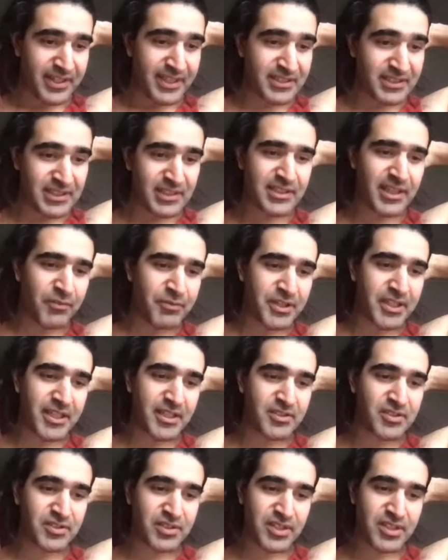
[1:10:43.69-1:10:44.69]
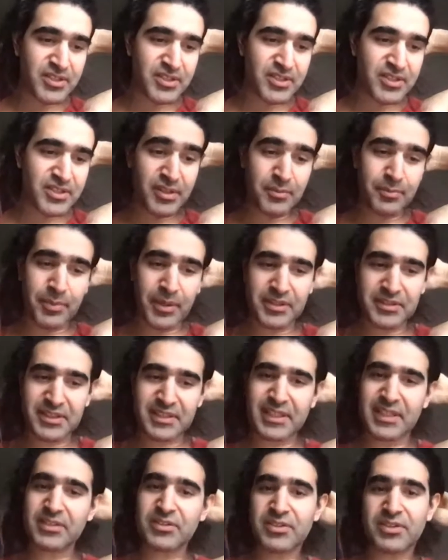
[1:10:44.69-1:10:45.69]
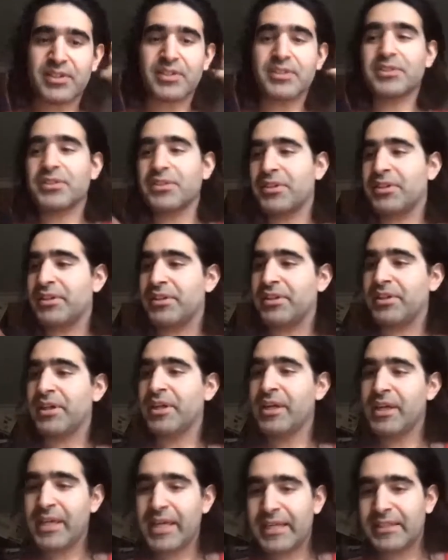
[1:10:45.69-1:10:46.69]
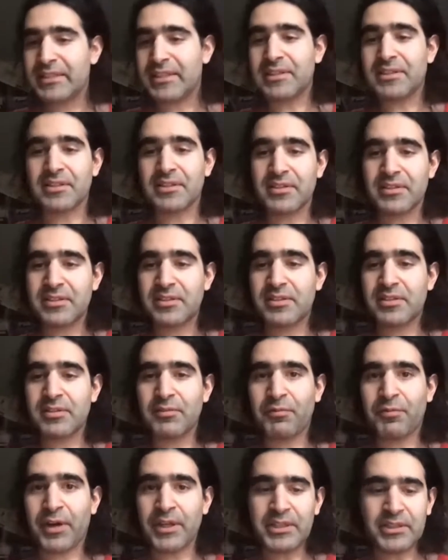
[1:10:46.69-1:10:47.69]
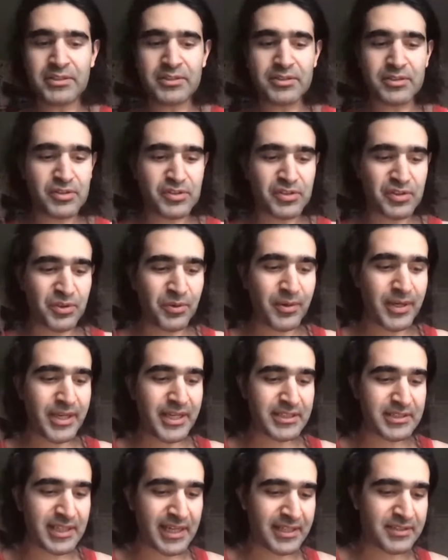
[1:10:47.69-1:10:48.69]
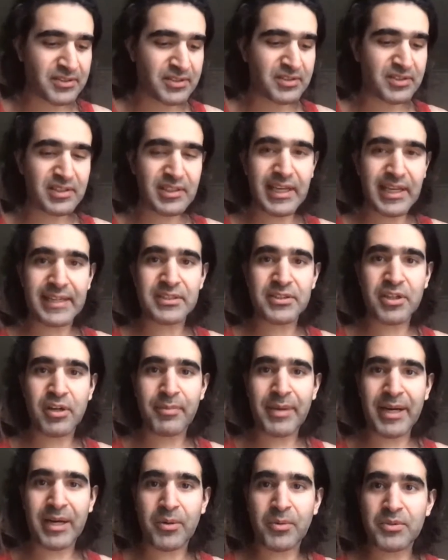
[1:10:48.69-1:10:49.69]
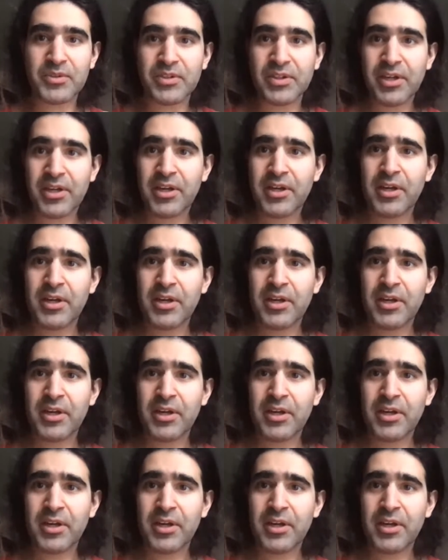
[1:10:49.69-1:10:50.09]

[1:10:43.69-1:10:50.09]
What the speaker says: It did have a Kickstarter, but the Kickstarter didn't fund, so it hasn't yet come out.